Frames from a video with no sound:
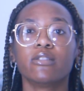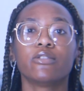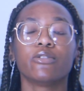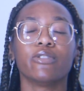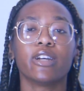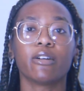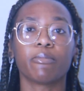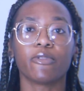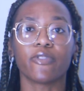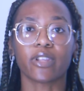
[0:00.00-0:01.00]
to
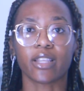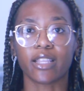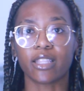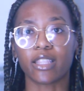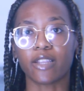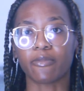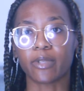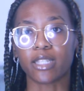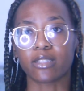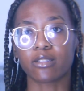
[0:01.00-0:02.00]
help prevent anything from
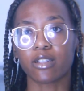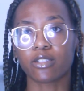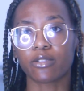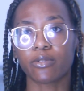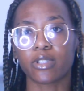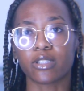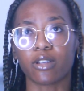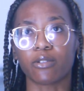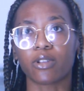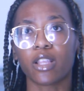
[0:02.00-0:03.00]
getting stuck to it,
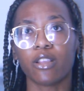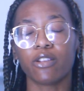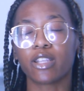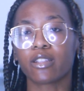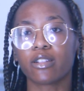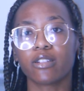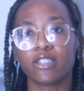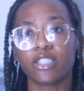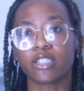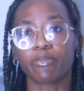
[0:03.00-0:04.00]
so you can
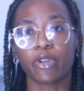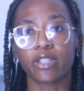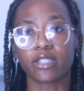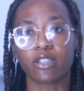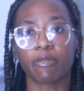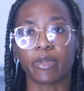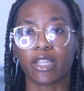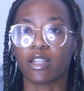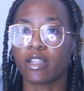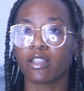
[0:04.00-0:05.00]
literally just bring this up
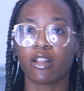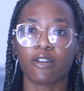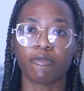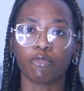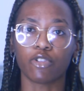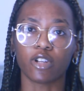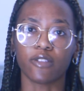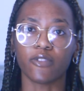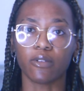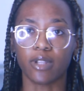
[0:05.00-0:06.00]
and clean it off more
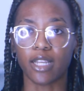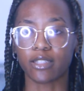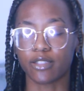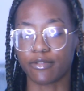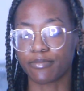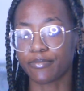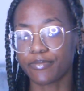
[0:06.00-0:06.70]
if you would like to.